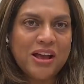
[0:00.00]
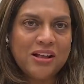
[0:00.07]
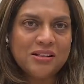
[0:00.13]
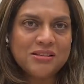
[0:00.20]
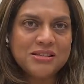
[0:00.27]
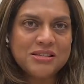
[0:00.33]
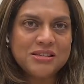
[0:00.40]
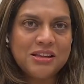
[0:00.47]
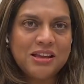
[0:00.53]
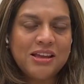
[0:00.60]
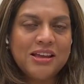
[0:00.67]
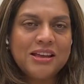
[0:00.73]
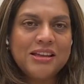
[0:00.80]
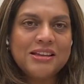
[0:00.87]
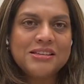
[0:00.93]
else
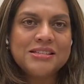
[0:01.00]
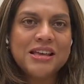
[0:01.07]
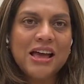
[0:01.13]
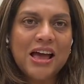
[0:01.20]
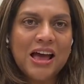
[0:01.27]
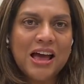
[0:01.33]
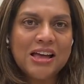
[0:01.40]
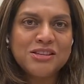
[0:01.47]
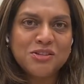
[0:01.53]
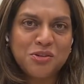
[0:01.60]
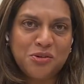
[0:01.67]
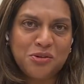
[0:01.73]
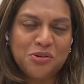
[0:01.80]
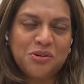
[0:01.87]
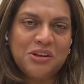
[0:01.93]
is as
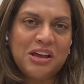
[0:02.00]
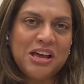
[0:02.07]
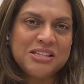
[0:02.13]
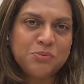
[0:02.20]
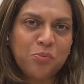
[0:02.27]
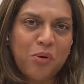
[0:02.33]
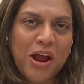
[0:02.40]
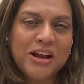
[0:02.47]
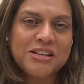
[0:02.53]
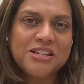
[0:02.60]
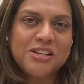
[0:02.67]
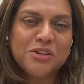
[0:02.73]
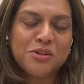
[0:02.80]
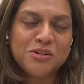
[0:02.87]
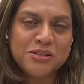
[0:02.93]
good as
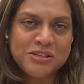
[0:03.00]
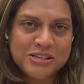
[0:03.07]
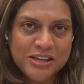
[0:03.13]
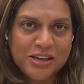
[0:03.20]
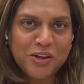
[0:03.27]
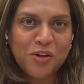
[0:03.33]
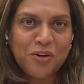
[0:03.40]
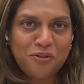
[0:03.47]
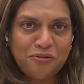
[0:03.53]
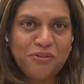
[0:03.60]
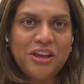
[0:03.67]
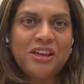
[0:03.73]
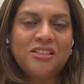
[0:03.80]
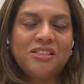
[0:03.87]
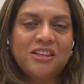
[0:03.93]
practicing your
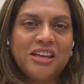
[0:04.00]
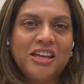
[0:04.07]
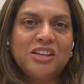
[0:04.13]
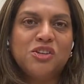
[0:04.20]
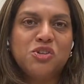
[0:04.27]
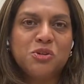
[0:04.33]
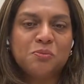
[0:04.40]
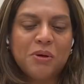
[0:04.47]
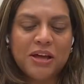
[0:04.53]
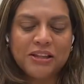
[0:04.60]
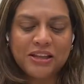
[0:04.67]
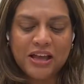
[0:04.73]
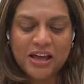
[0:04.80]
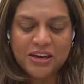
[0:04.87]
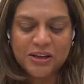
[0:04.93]
faith in
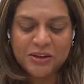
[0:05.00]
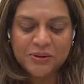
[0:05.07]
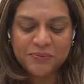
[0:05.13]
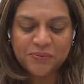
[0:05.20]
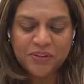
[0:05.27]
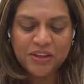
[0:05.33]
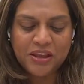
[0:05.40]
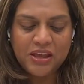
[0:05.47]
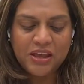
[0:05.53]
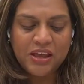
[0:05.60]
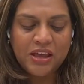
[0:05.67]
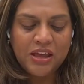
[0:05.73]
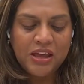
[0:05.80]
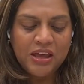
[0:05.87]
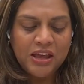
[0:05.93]
Jamaat Khana.
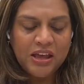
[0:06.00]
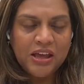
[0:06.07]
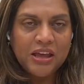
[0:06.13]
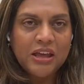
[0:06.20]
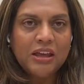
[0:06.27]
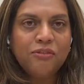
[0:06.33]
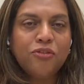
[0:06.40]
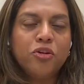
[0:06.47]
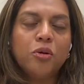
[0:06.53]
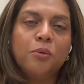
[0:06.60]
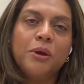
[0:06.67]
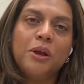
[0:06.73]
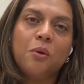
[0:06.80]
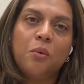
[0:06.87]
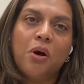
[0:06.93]
If you
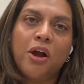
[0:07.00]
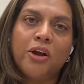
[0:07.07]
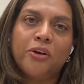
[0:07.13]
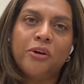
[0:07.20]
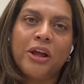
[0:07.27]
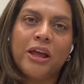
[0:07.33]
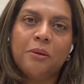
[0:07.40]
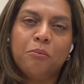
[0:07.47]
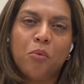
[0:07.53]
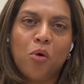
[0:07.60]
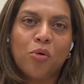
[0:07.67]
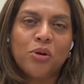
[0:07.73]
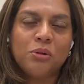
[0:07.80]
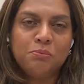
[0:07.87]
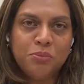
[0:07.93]
require a
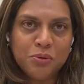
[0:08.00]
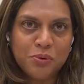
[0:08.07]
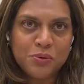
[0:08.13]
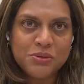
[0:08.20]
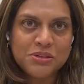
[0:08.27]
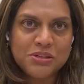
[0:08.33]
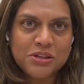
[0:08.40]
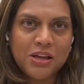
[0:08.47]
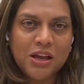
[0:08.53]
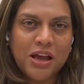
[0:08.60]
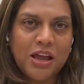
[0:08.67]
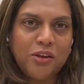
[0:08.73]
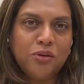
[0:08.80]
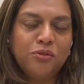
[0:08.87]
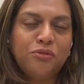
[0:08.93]
moral boost
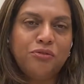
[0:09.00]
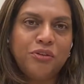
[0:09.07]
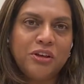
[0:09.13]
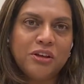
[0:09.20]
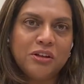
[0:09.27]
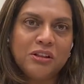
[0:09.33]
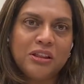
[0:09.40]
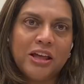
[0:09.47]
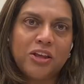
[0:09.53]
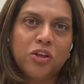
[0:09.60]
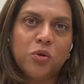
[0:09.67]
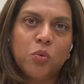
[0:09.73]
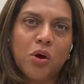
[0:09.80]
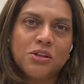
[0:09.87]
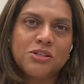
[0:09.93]
and you feel like
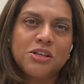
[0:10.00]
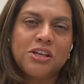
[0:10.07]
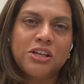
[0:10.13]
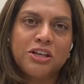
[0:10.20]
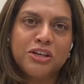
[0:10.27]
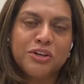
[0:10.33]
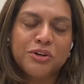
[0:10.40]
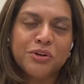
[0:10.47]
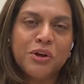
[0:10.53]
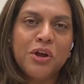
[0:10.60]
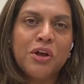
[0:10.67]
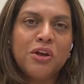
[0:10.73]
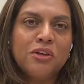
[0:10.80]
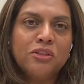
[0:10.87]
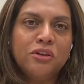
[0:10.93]
you want to hear
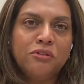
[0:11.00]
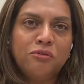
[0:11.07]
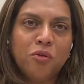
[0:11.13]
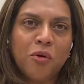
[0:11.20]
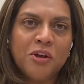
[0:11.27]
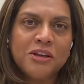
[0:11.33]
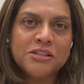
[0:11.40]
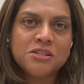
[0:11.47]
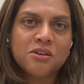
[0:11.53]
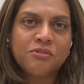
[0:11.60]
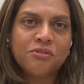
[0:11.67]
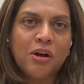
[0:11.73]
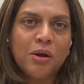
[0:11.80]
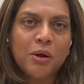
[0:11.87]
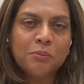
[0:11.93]
the voice
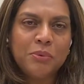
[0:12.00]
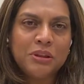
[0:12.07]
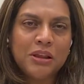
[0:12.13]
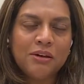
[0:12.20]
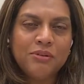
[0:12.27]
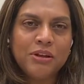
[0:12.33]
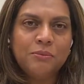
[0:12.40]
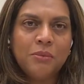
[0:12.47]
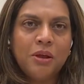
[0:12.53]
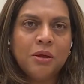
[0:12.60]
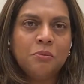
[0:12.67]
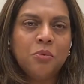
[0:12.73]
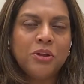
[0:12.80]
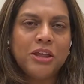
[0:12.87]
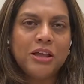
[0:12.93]
of our beloved
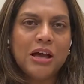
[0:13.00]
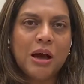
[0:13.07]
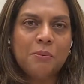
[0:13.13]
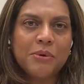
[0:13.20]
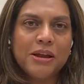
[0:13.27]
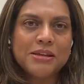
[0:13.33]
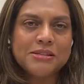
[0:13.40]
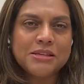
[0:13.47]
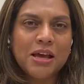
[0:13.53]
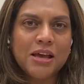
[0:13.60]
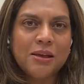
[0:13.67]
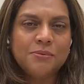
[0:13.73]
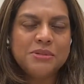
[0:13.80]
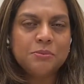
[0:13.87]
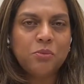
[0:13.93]
Mukhi Kamriya
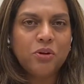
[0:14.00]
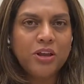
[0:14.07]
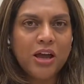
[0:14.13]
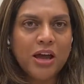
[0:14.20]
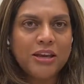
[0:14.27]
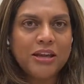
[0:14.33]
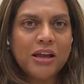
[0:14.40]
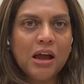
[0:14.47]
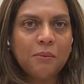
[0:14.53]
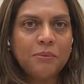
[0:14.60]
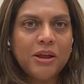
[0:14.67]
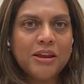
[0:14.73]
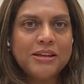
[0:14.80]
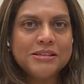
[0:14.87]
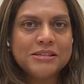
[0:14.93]
Sahibs and Mukhiani
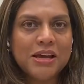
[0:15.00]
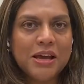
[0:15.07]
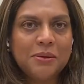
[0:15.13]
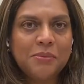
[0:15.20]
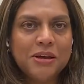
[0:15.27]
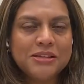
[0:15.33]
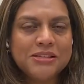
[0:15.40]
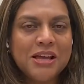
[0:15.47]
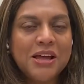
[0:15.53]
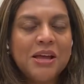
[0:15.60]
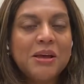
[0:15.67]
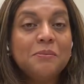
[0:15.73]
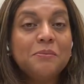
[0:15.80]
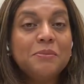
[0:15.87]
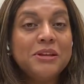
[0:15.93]
Kamriyani Sahibas,
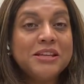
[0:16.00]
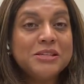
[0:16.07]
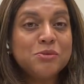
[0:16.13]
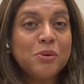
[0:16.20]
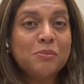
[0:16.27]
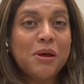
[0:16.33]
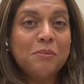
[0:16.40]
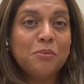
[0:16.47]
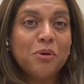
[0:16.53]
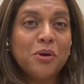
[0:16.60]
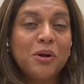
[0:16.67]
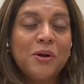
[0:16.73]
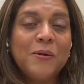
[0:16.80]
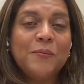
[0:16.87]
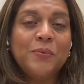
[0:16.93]
please
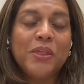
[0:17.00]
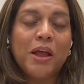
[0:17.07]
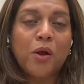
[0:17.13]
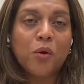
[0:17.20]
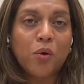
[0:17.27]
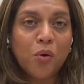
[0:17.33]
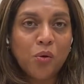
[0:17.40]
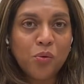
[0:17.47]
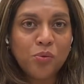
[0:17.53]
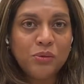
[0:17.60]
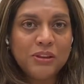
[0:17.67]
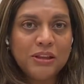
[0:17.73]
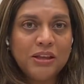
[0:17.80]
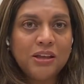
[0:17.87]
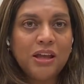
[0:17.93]
remember, they are
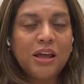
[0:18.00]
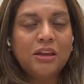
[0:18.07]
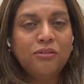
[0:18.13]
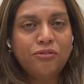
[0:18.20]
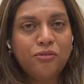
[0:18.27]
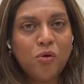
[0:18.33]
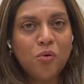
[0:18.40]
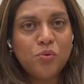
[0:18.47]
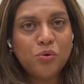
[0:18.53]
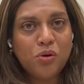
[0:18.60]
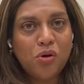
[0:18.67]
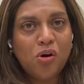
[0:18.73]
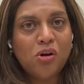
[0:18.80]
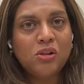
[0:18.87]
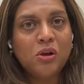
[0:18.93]
only a phone
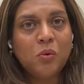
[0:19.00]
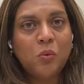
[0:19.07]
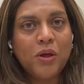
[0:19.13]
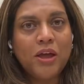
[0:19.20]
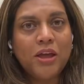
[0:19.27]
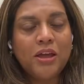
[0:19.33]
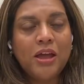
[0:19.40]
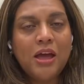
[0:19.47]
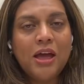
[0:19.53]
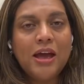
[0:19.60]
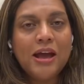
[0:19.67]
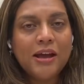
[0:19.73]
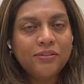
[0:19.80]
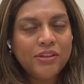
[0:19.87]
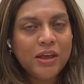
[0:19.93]
call away
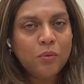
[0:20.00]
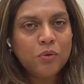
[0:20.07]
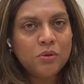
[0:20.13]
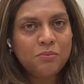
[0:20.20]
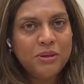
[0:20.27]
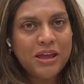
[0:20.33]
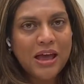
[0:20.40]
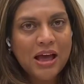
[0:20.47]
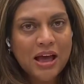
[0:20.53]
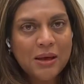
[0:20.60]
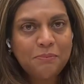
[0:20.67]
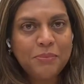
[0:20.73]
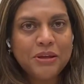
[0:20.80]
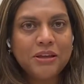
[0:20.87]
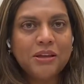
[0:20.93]
and they will be
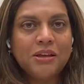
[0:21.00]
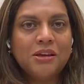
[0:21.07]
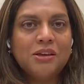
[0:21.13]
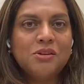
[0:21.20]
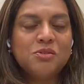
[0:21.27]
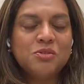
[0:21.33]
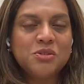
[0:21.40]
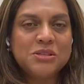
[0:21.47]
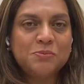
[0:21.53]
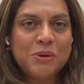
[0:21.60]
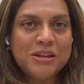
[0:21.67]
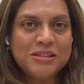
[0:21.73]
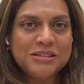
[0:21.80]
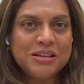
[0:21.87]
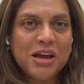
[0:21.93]
happy to
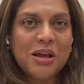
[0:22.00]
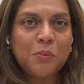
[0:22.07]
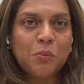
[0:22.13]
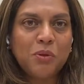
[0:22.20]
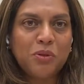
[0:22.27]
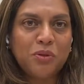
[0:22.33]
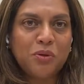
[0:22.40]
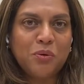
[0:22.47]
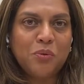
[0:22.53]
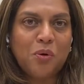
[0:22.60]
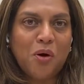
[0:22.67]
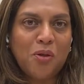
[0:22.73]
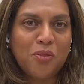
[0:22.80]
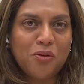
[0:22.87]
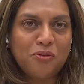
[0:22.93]
spend time with you
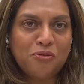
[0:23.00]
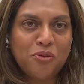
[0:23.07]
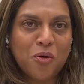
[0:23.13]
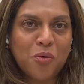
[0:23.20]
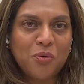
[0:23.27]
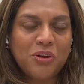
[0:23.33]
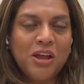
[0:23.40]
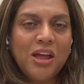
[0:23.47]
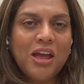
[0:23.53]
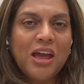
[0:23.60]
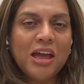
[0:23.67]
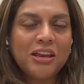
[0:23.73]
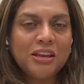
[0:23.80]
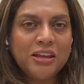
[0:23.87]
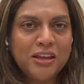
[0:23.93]
on the phone
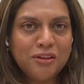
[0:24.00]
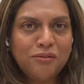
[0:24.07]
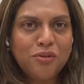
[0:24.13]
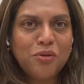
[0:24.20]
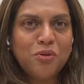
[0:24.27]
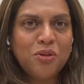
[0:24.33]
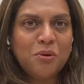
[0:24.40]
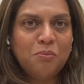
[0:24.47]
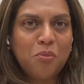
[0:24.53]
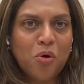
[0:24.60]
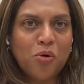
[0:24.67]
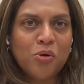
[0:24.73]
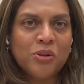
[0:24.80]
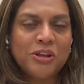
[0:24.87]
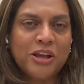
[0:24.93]
and give you the
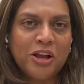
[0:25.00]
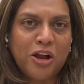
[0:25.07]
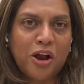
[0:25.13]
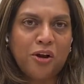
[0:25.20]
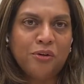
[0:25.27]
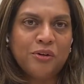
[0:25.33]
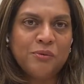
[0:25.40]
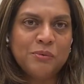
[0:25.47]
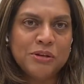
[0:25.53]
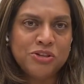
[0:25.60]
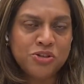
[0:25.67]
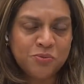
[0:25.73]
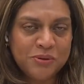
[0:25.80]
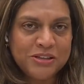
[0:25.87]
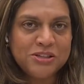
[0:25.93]
moral
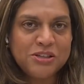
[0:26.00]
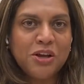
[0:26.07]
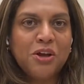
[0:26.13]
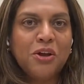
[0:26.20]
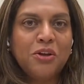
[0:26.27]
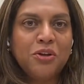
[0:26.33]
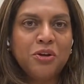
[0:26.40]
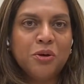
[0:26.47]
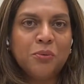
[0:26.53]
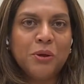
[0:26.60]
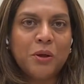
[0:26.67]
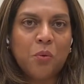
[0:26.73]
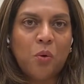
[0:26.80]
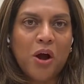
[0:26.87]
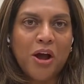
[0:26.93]
encouragement you
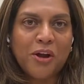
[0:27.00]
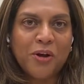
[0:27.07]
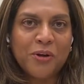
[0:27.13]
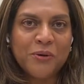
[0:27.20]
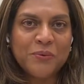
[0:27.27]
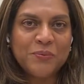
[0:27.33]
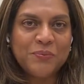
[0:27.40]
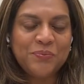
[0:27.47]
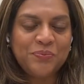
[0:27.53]
require.